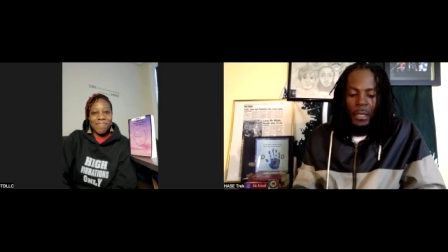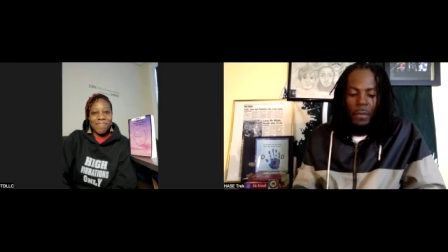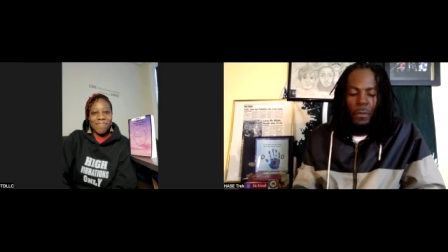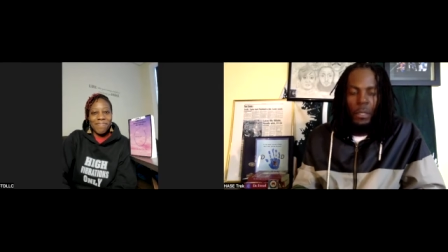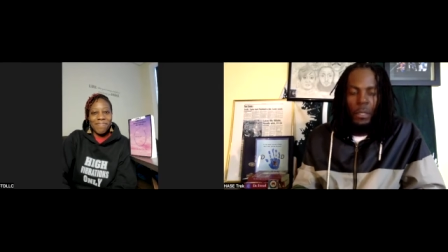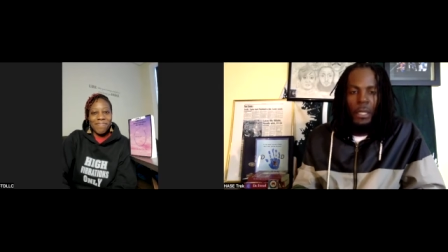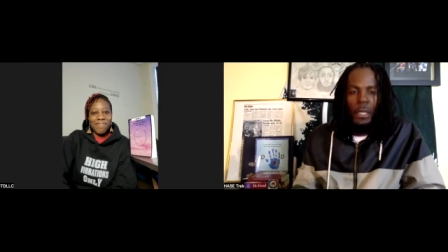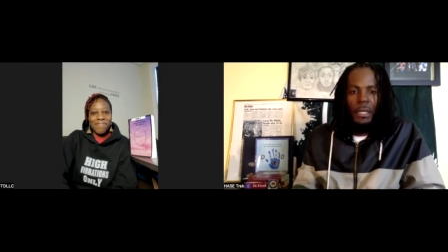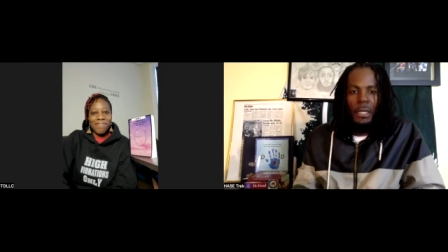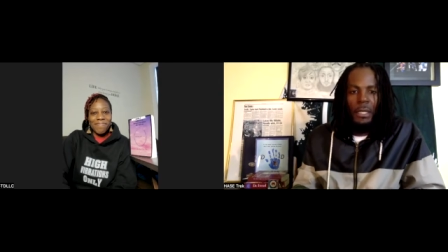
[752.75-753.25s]

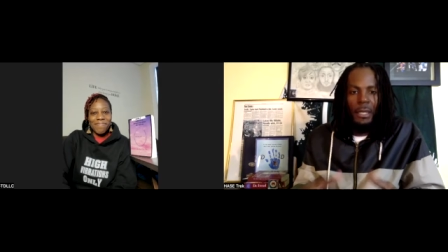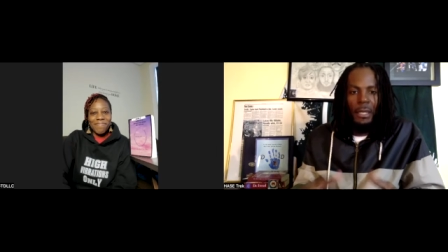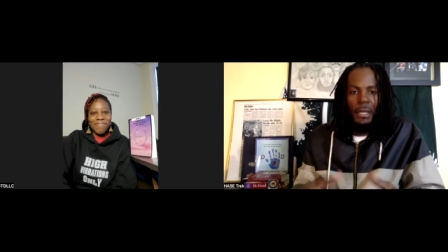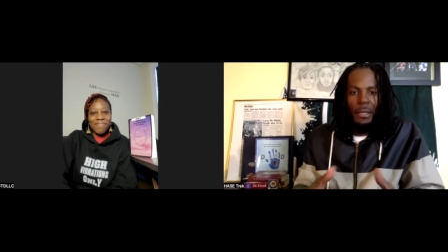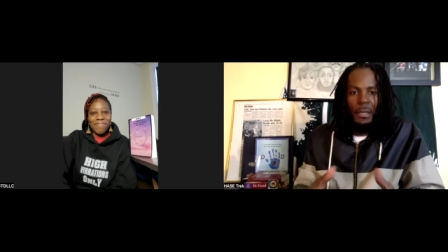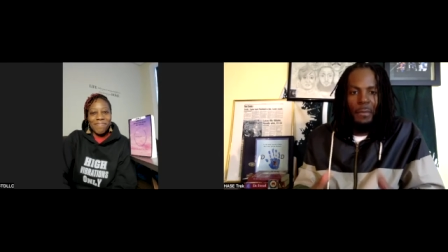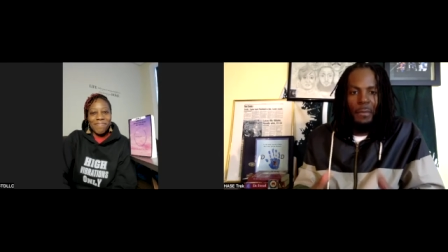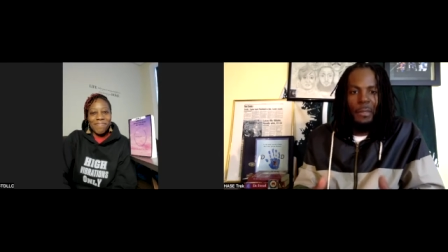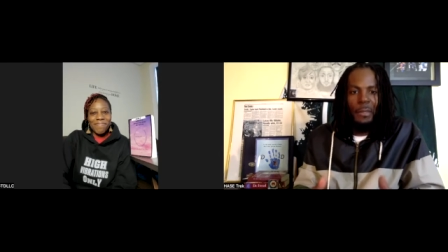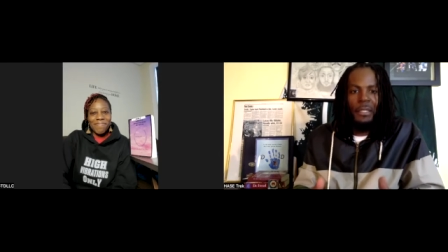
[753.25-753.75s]
wanting to
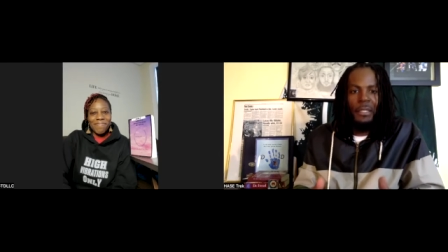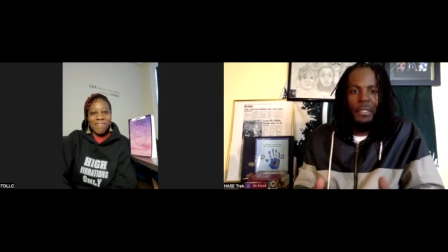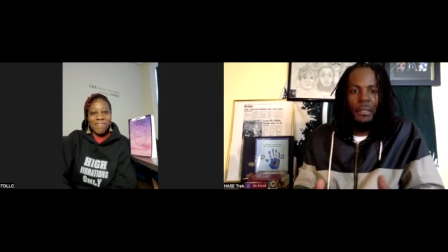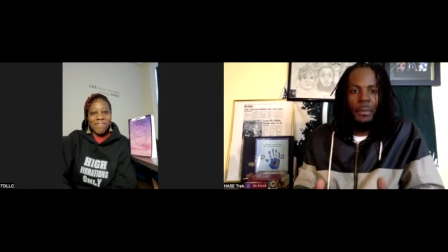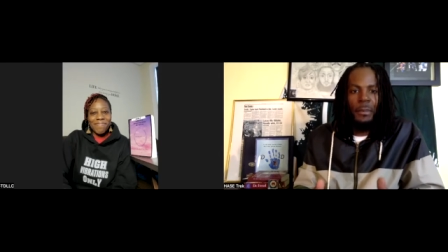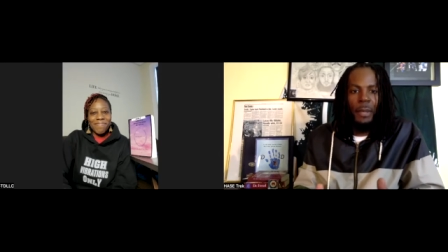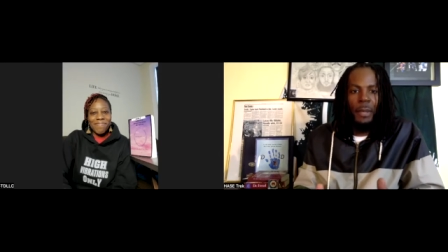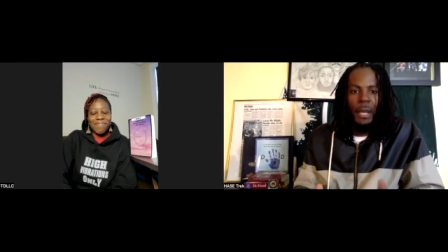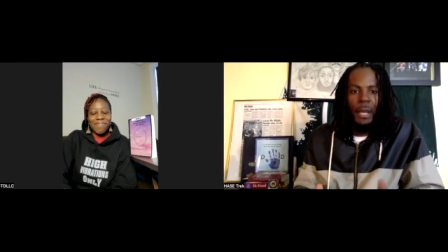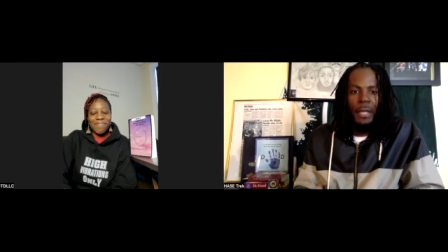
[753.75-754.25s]
complete
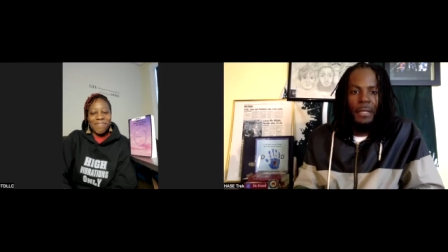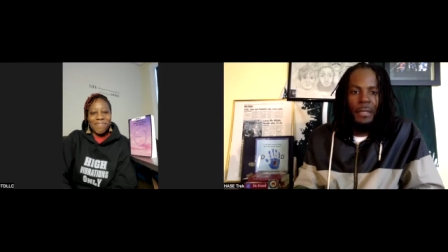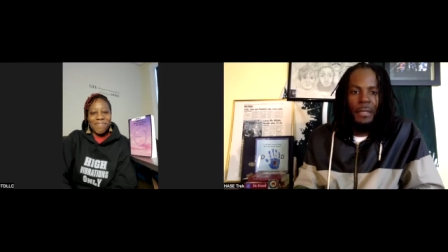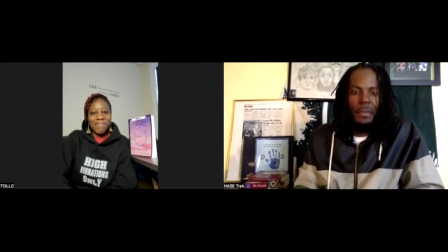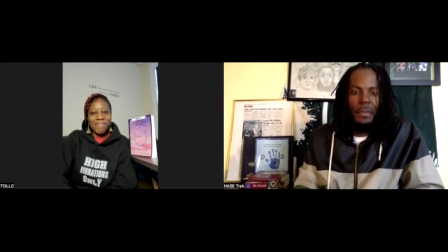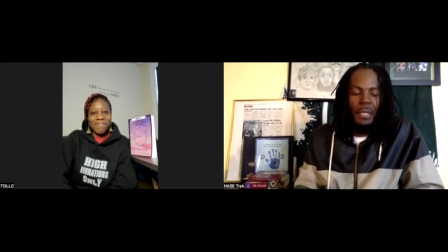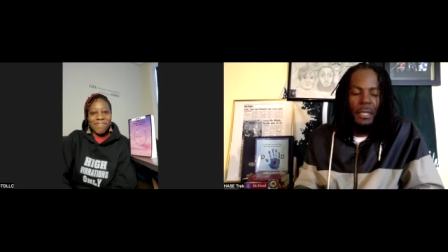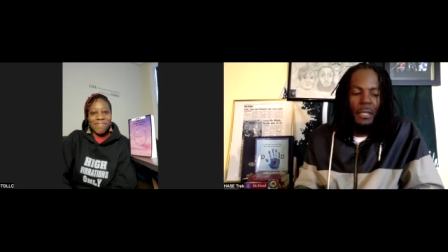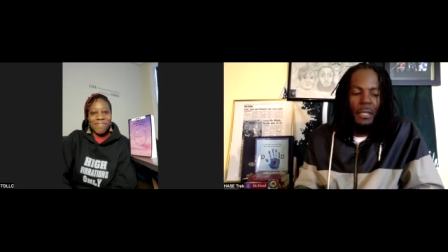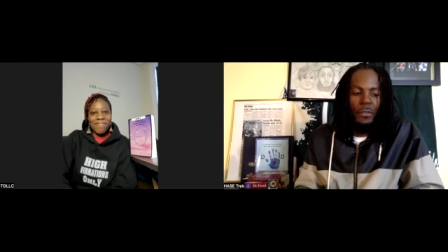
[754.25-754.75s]
the
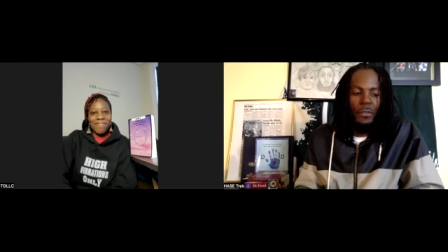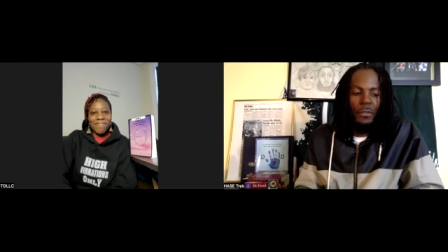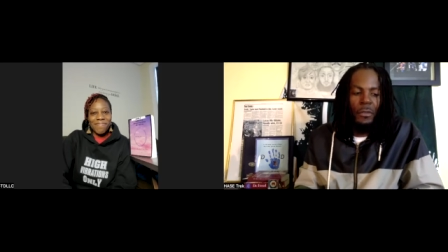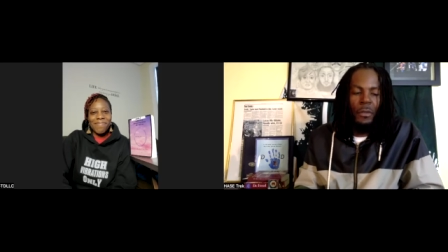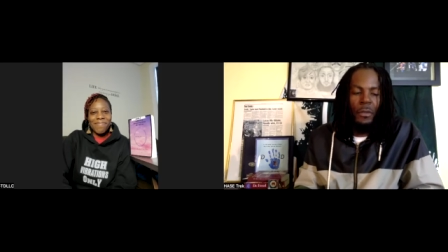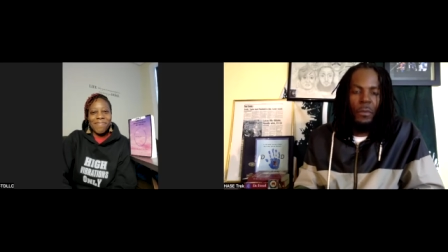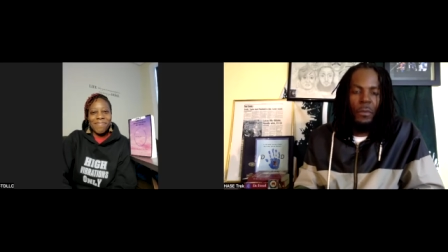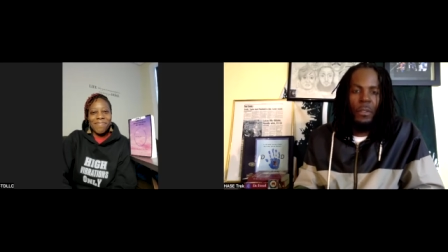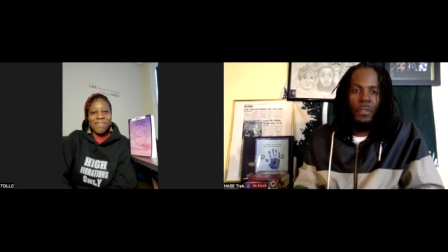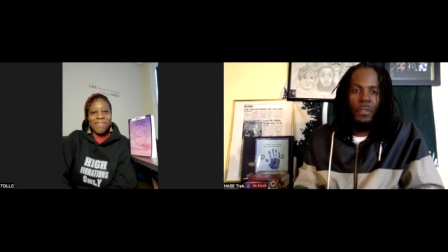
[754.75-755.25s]
project because you
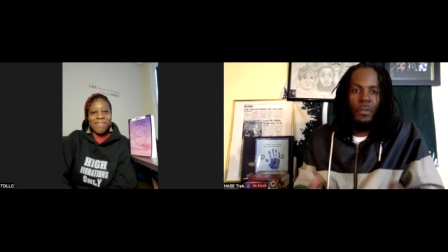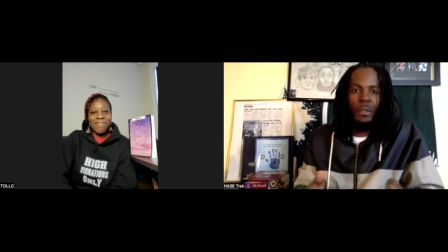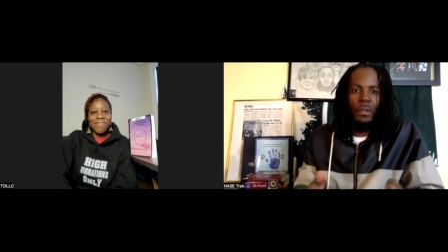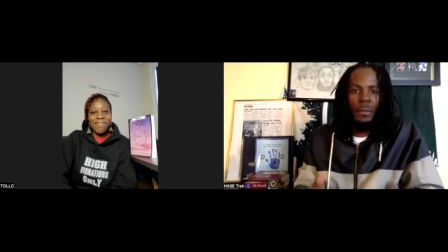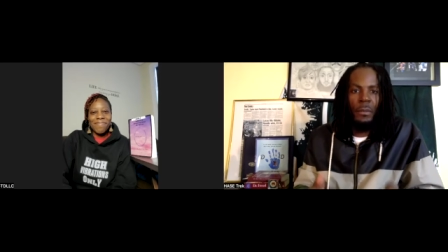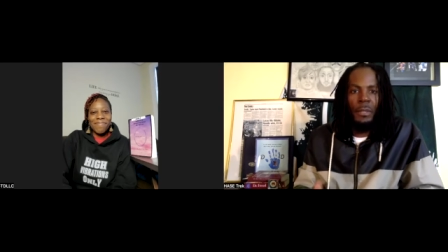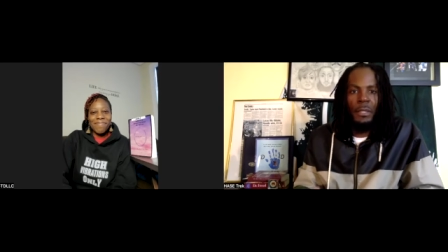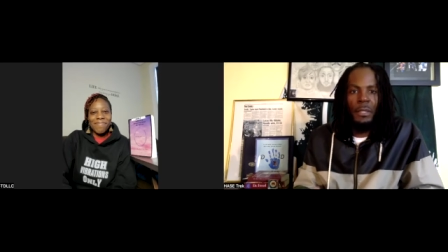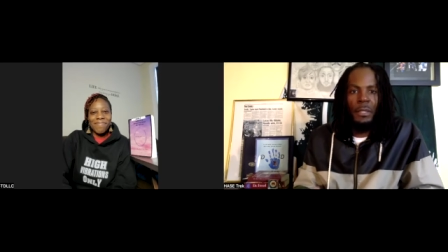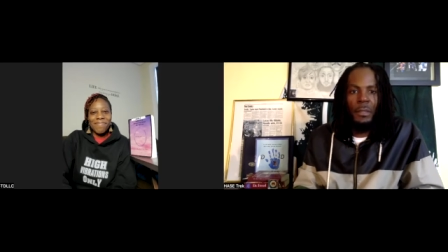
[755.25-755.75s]
know once you
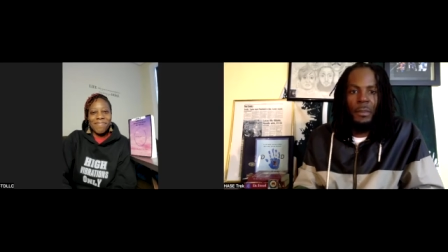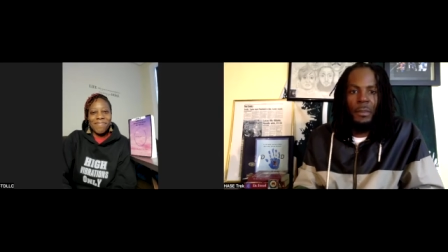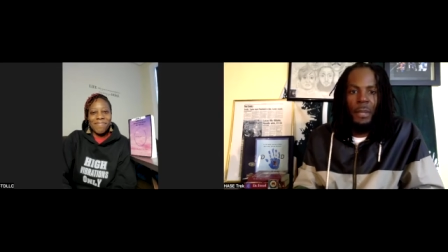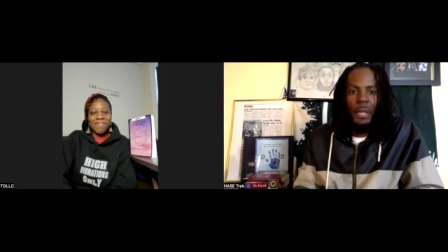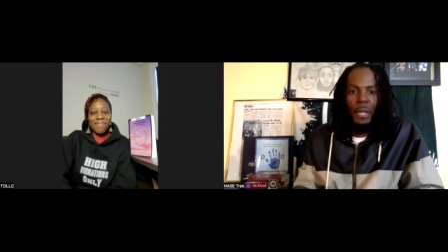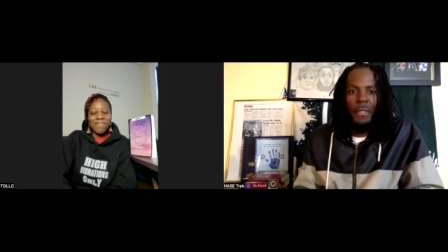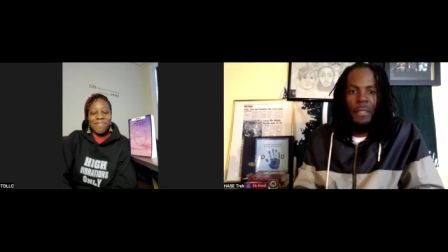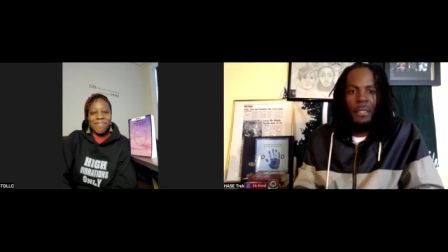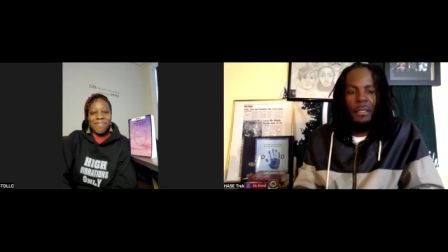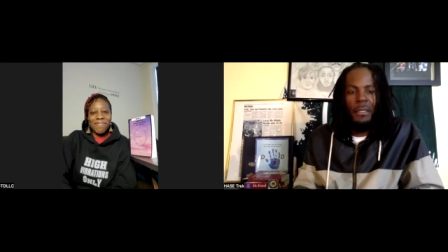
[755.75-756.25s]
complete the
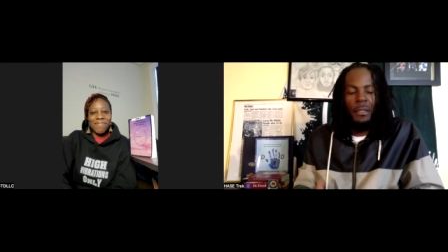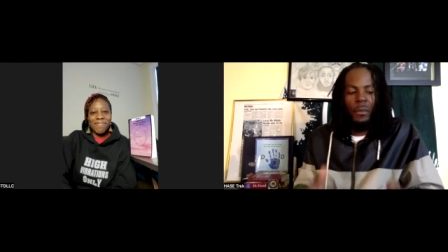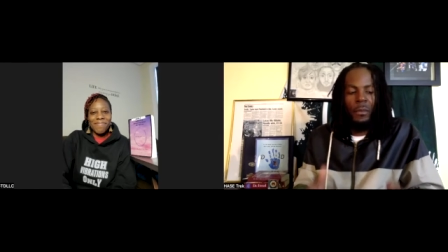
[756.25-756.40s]
project,